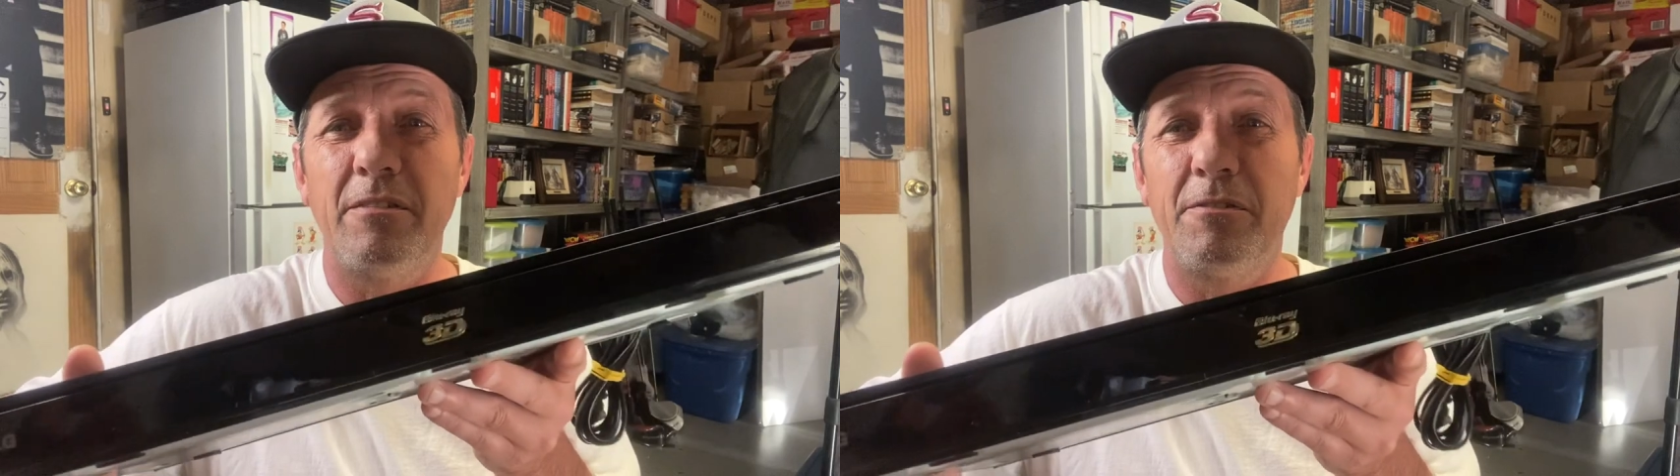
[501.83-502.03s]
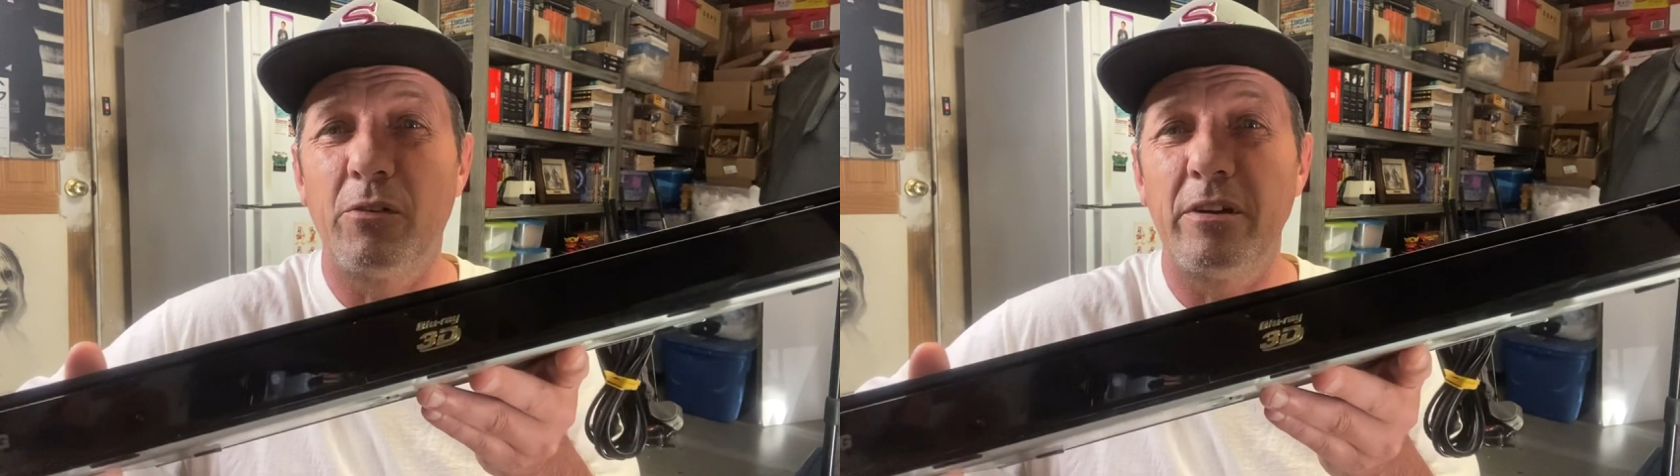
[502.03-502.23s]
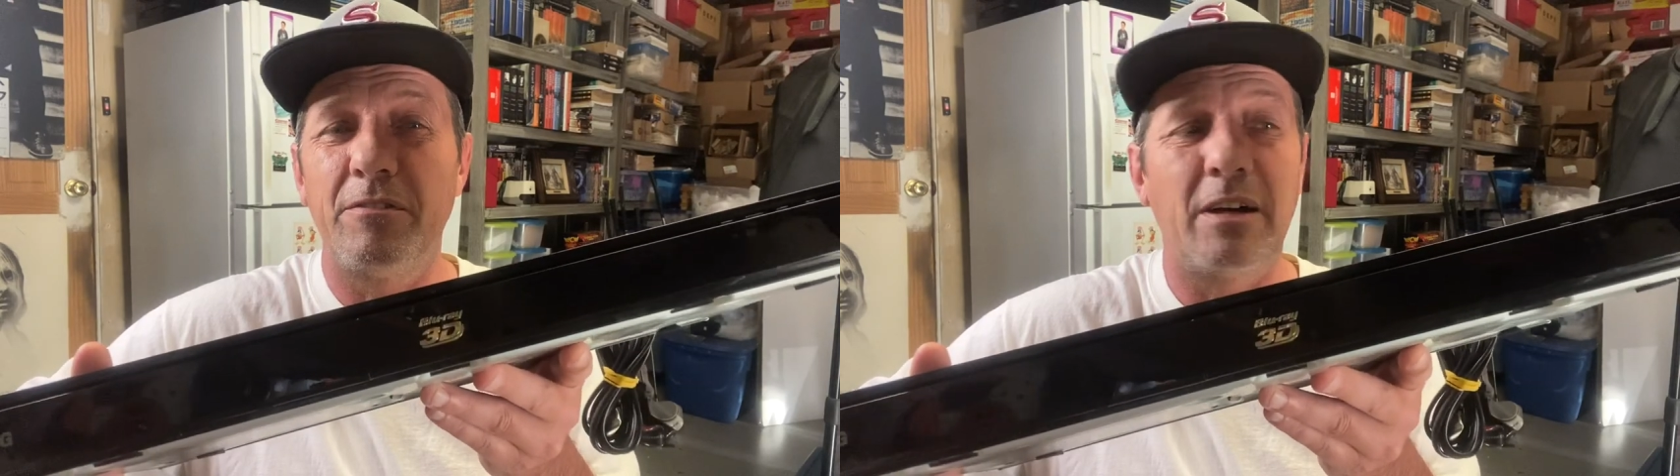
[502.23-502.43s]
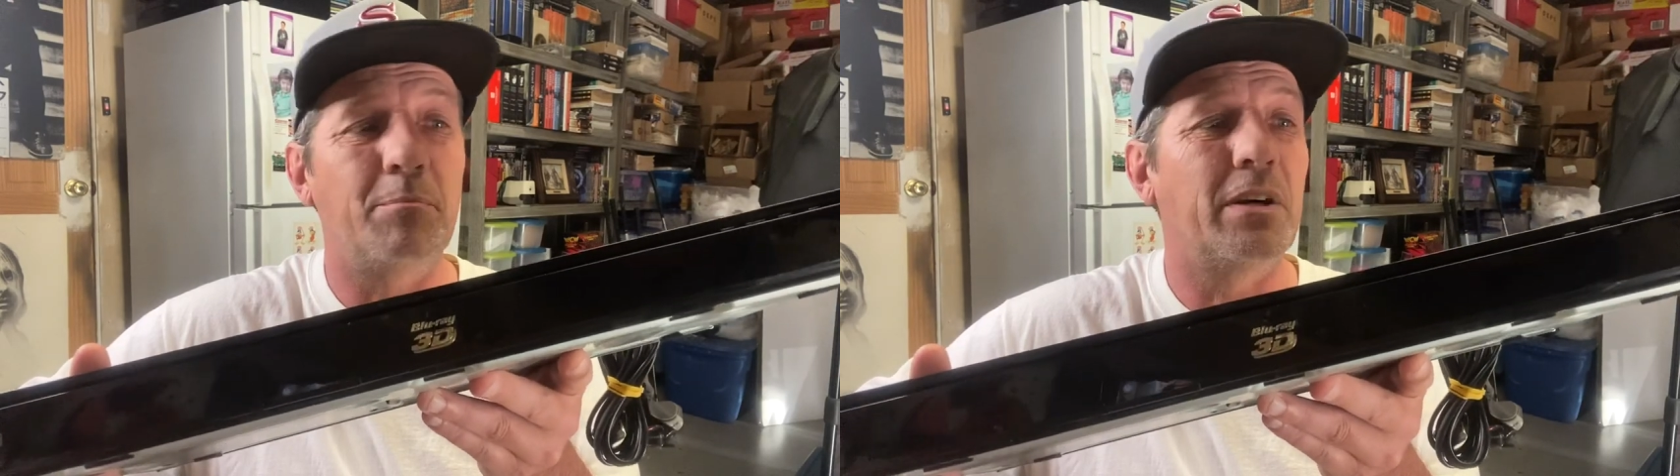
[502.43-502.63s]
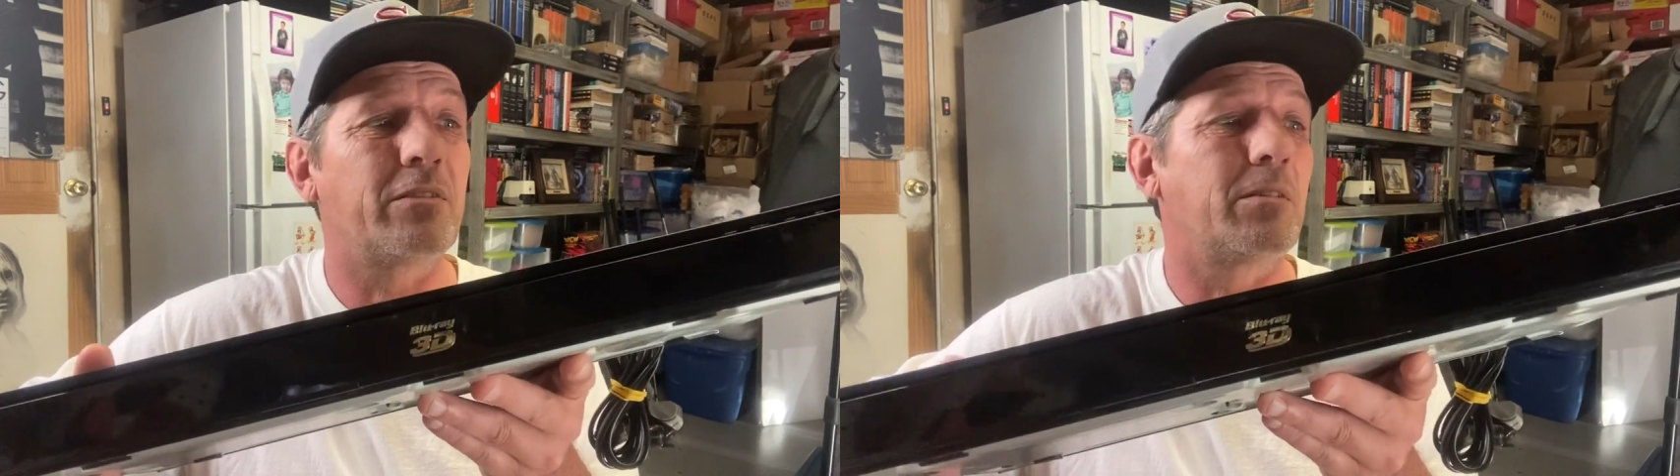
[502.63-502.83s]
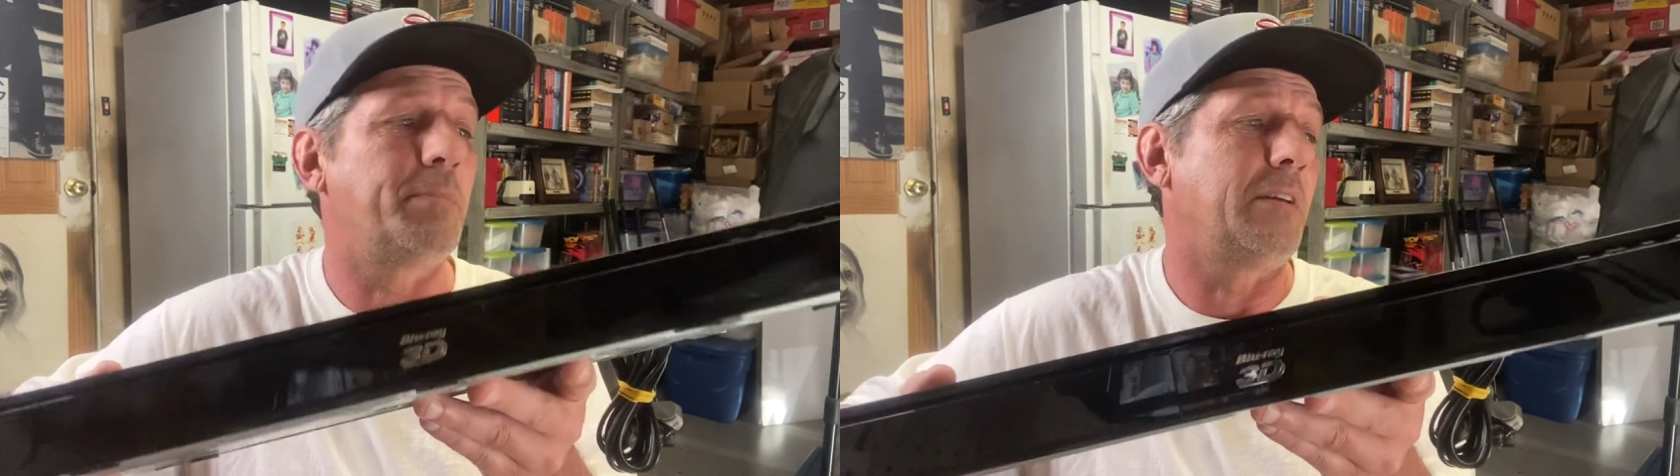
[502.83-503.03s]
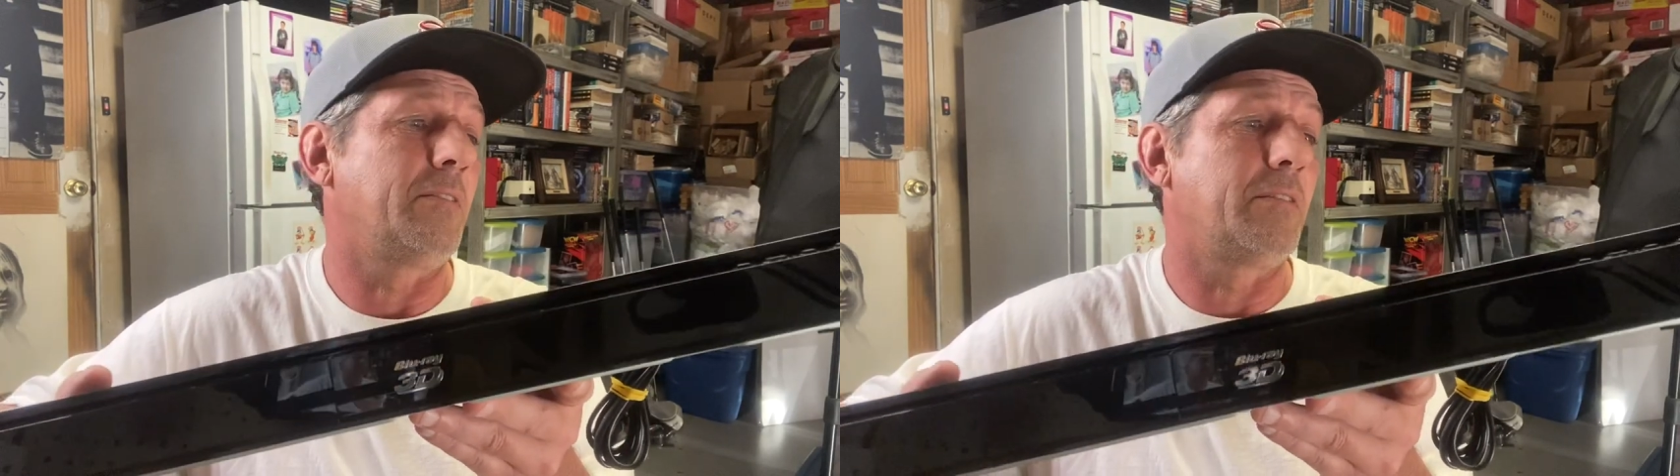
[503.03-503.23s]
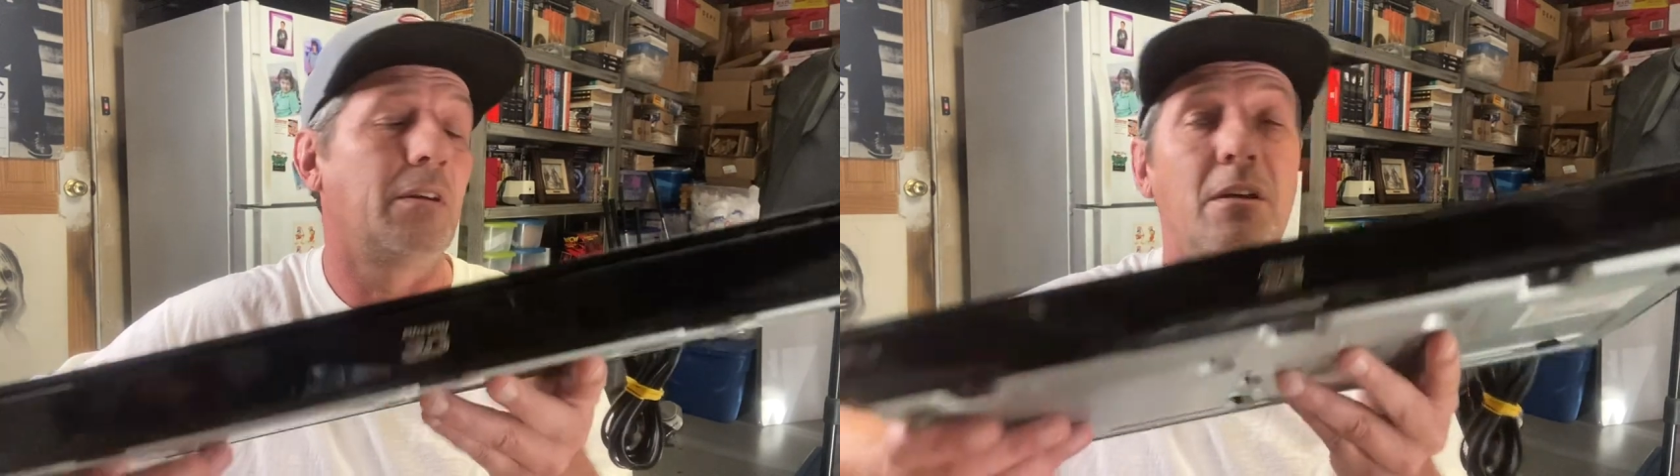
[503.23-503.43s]
45 bucks a
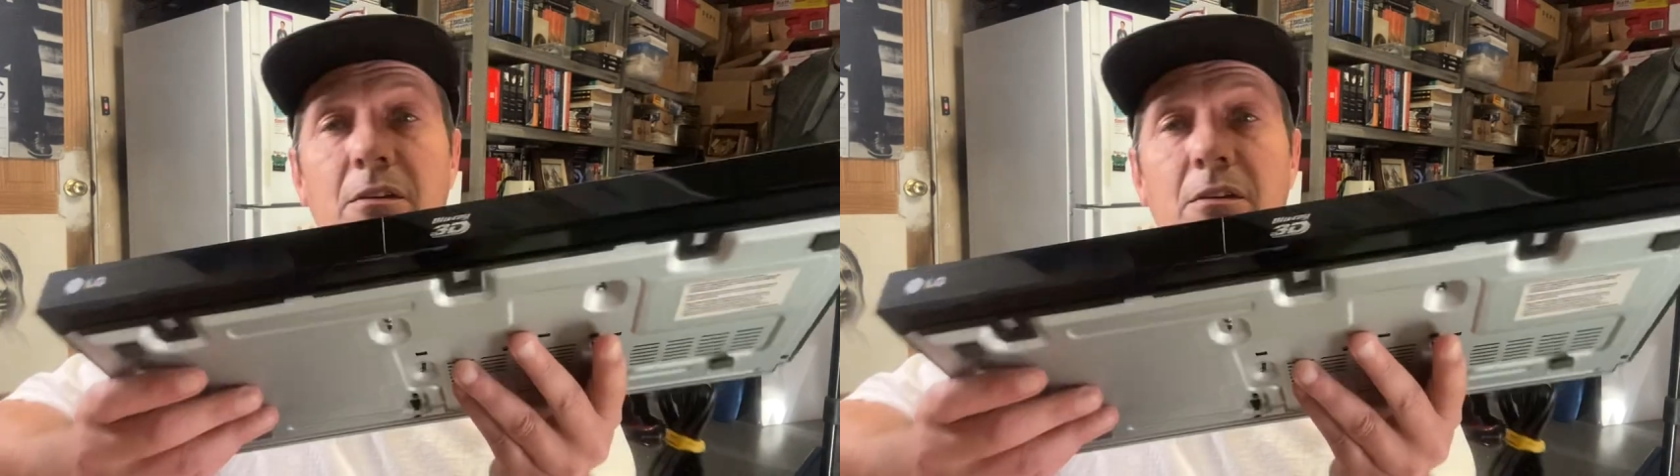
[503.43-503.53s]
piece.